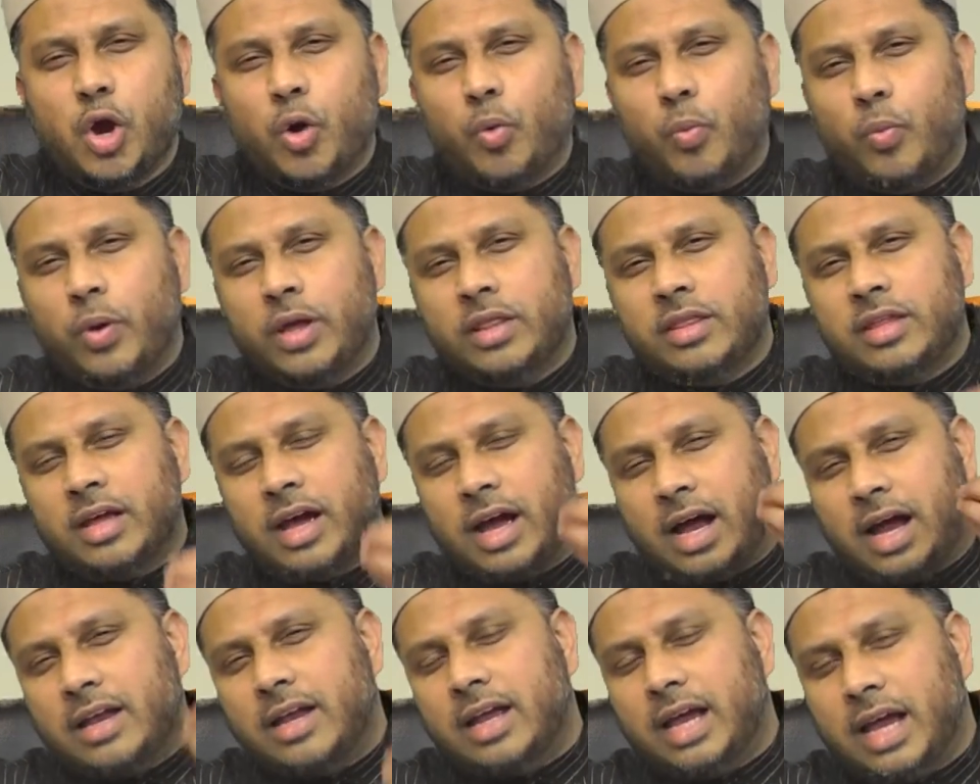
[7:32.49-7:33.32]
when the
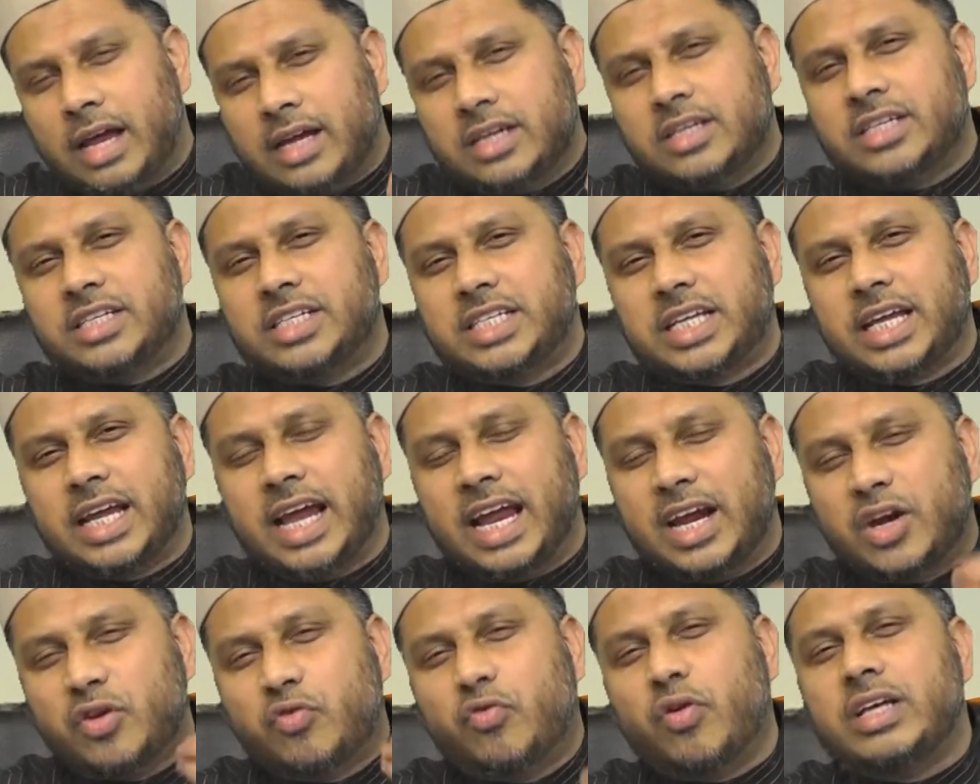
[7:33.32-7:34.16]
ant
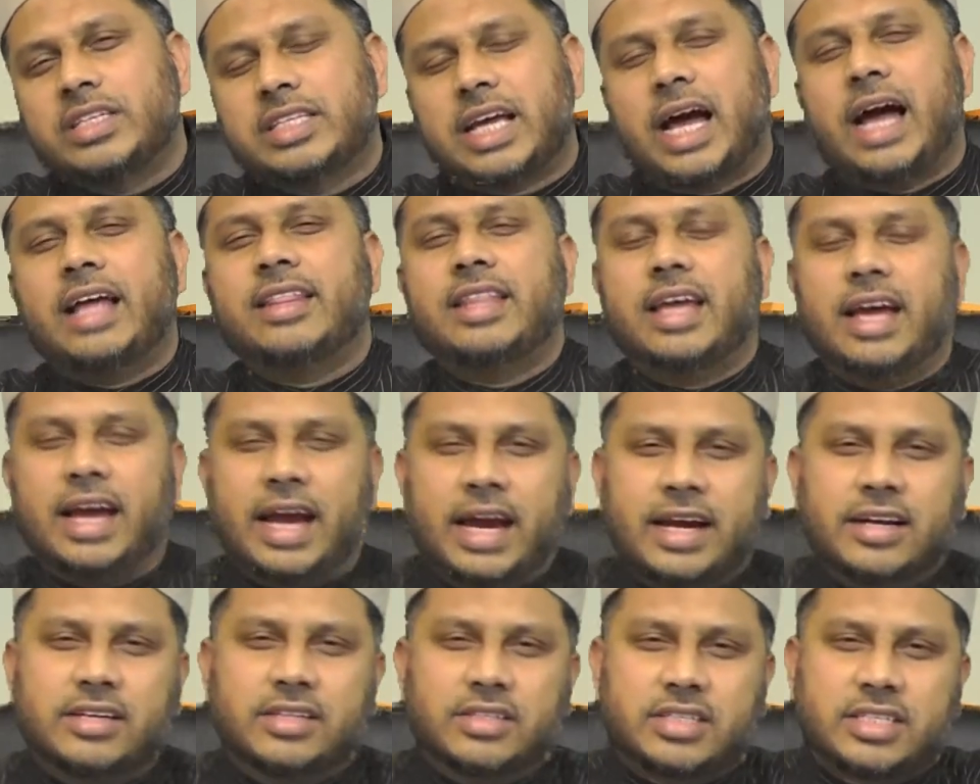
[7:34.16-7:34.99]
addressed other
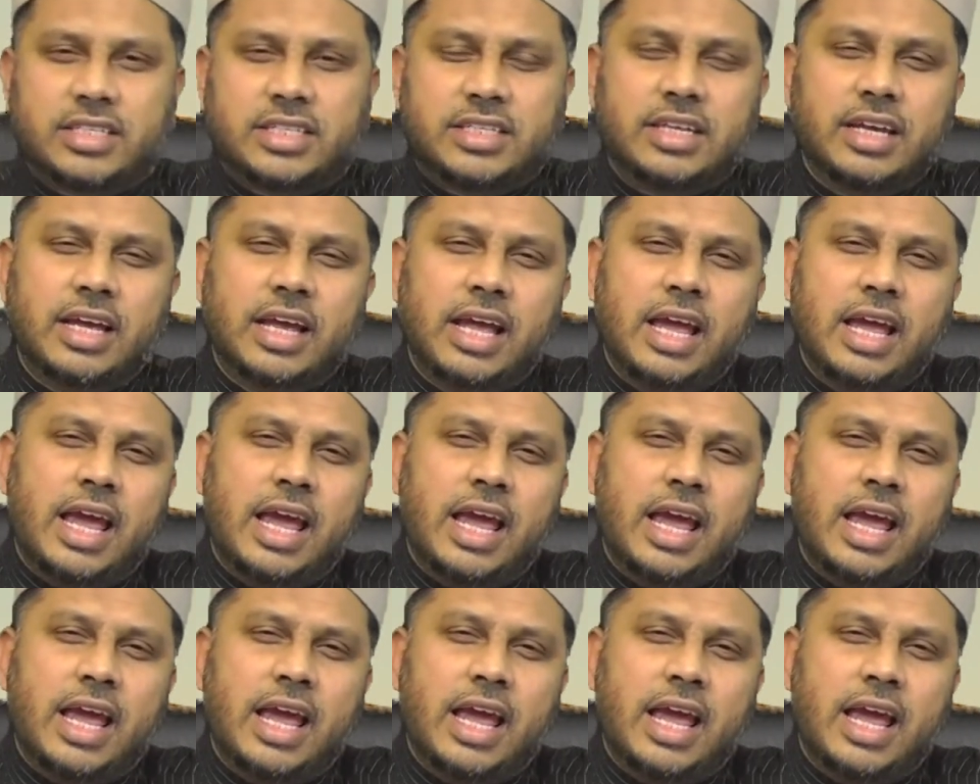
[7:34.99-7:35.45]
ants.